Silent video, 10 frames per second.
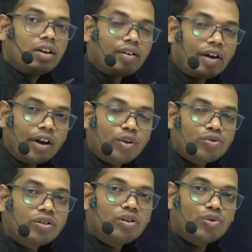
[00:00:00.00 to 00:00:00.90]

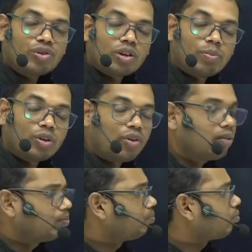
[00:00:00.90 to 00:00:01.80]
reduce the duration
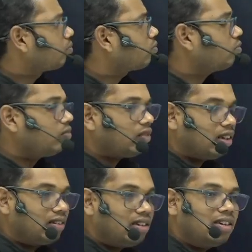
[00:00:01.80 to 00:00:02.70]
between
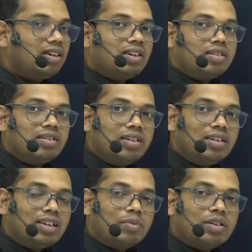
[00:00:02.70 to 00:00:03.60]
the
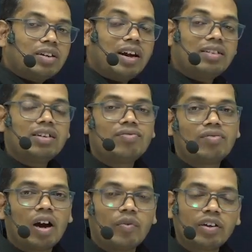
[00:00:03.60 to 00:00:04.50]
seed germination and the
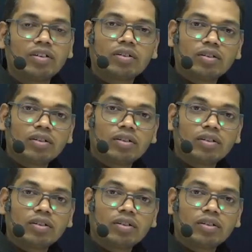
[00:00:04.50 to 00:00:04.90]
flowering